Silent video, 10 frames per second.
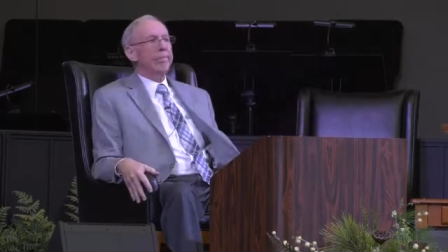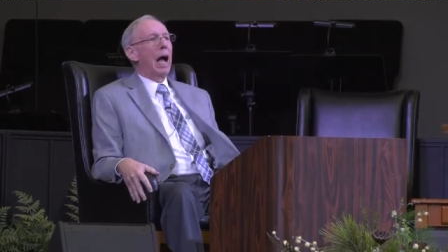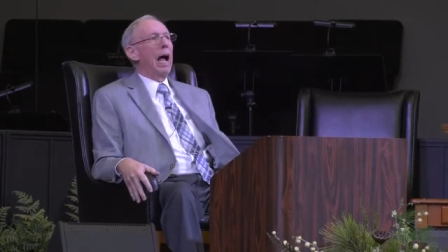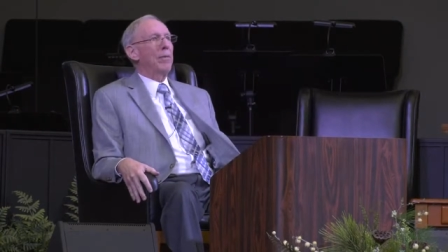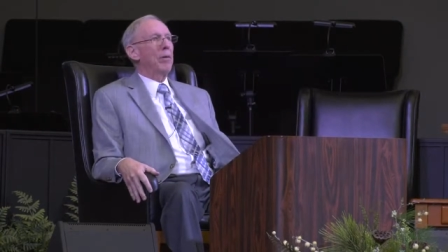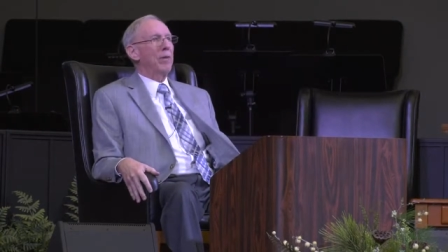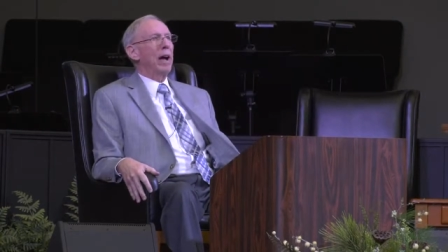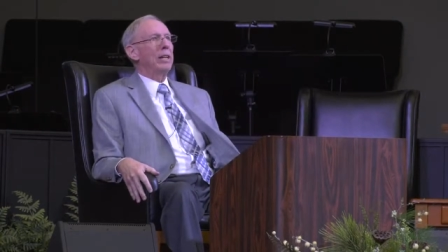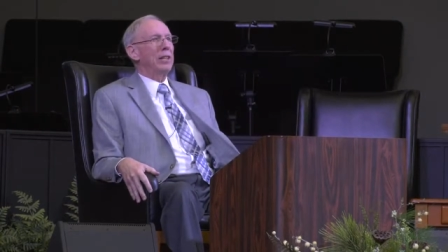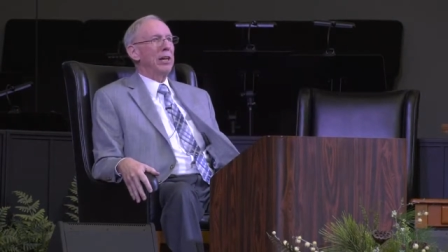I am the
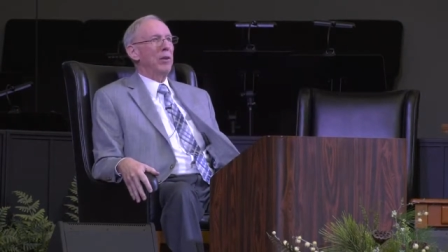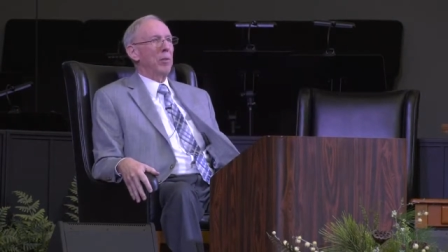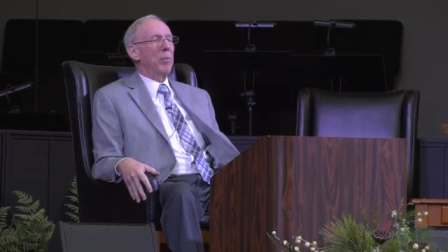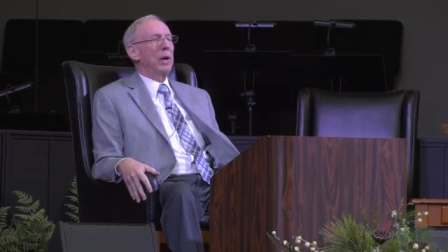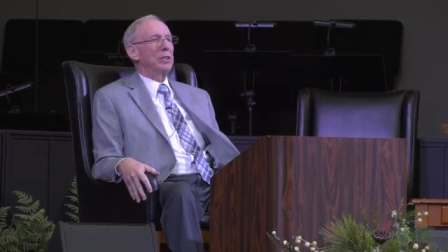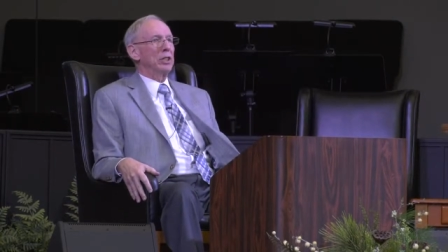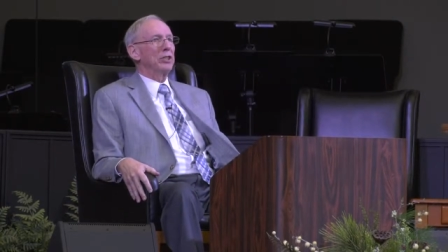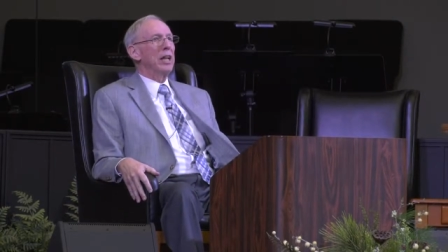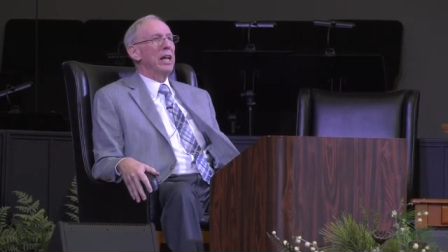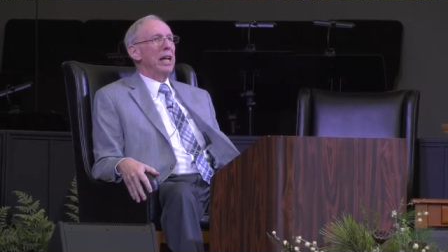vine, ye are the branches.
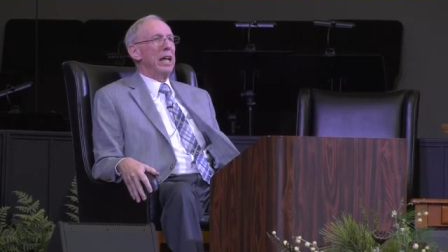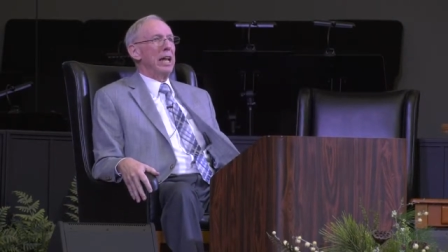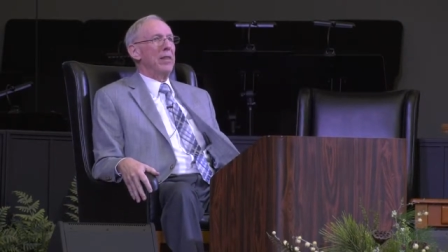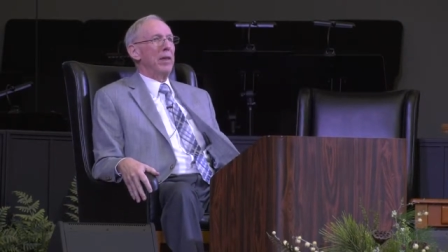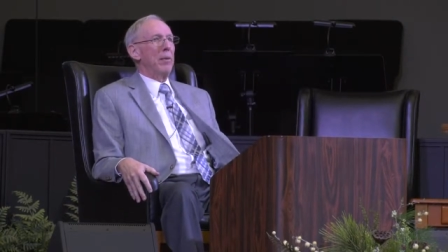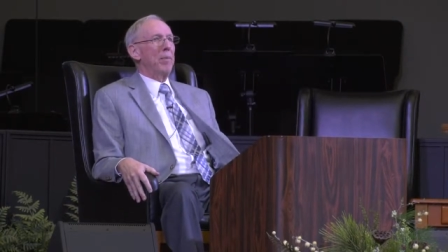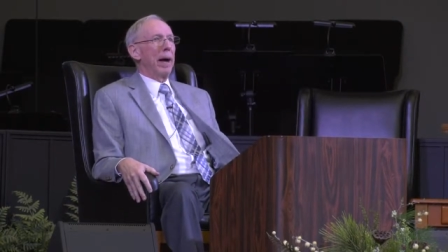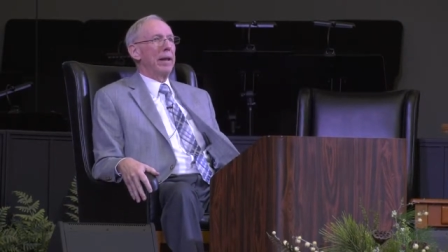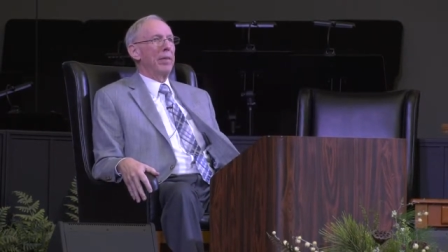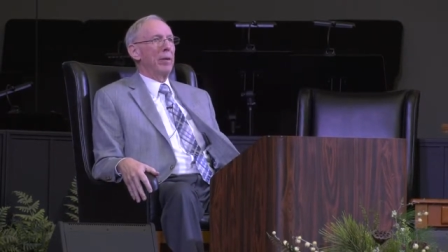He that
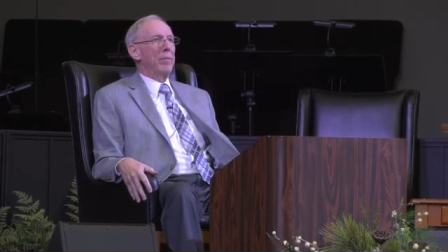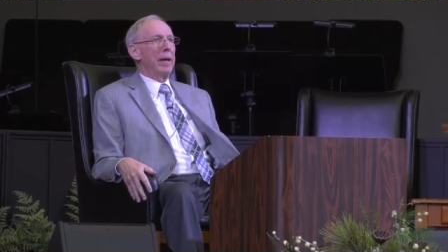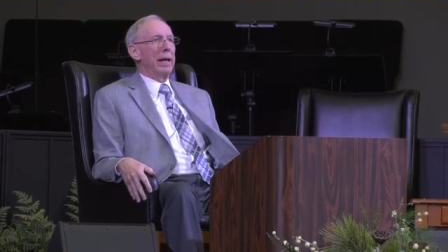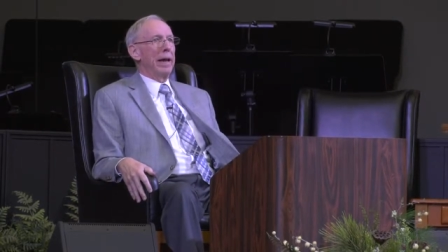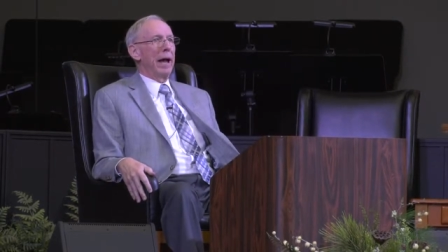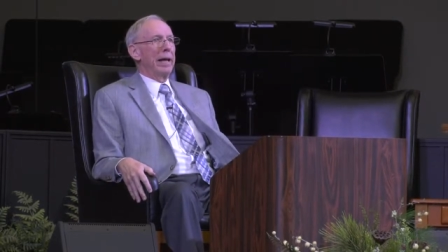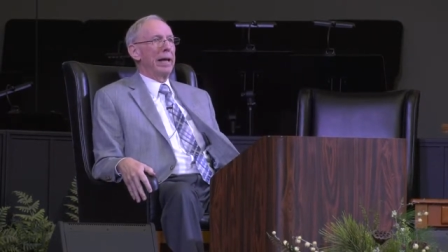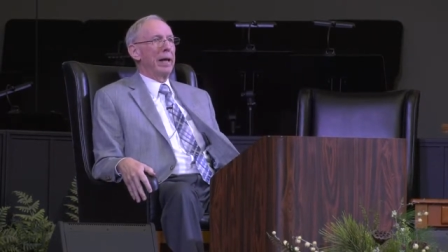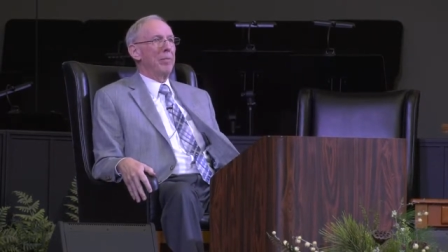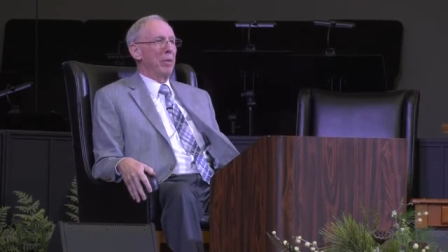abideth in me and I in
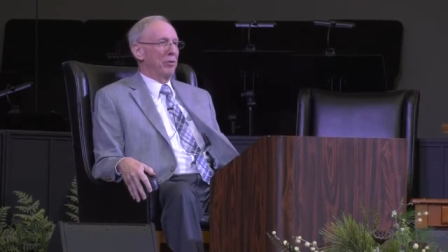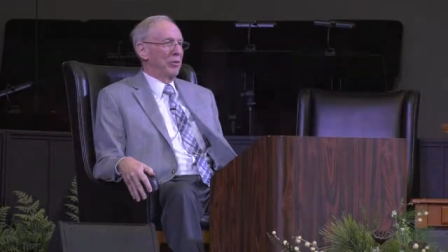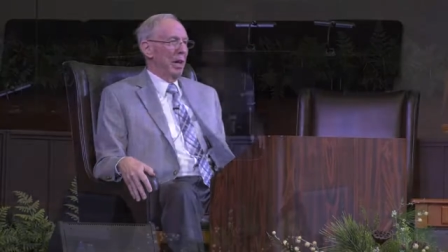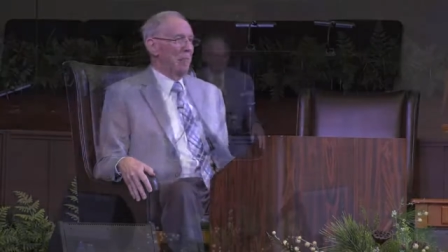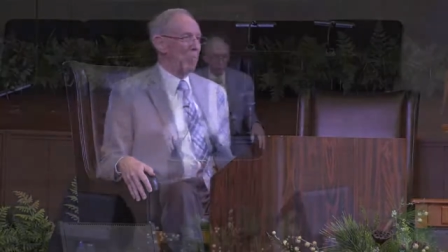him, the same